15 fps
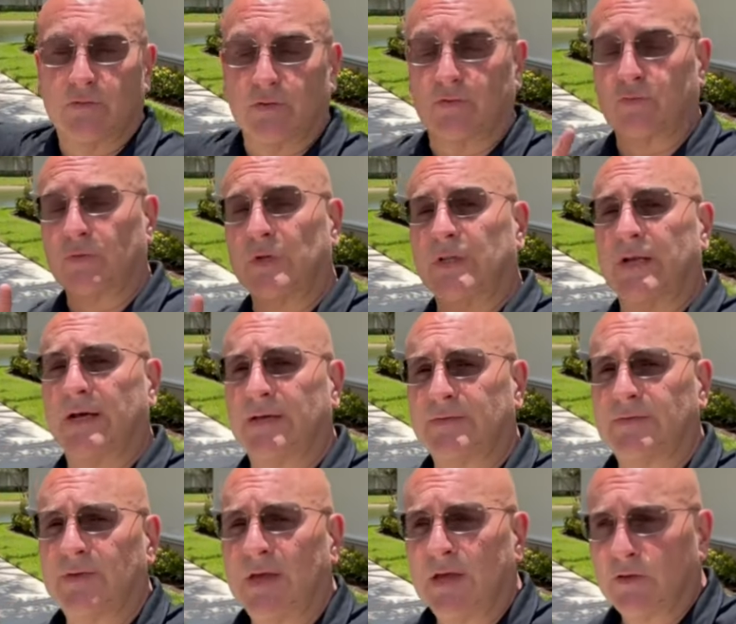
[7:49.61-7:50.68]
So it's really nice,
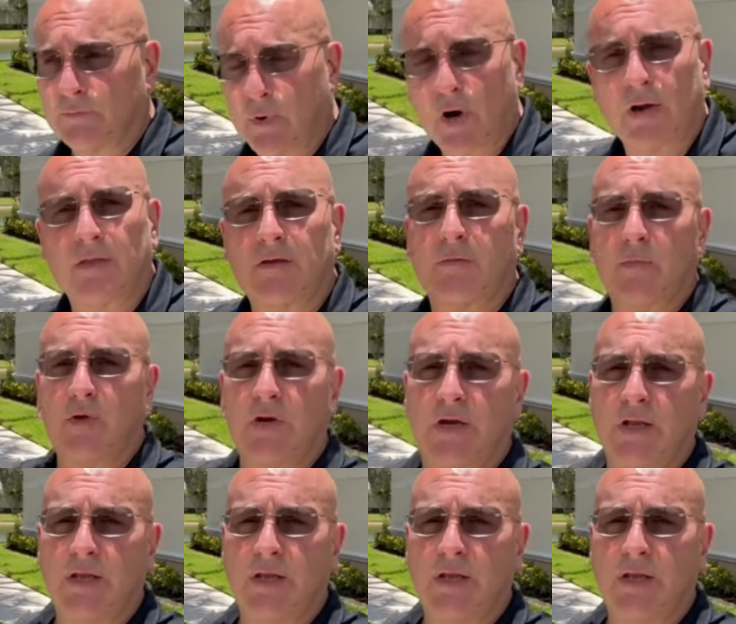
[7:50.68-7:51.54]
part of the community.